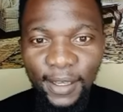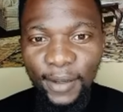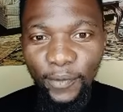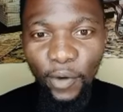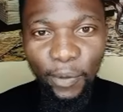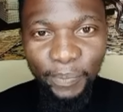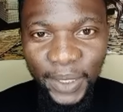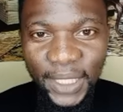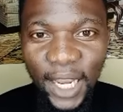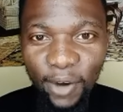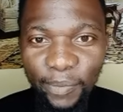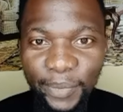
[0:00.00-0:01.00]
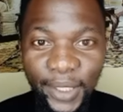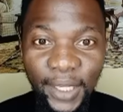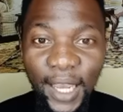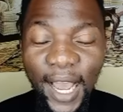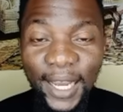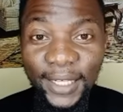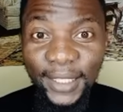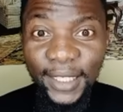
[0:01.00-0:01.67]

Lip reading: of my views on this platform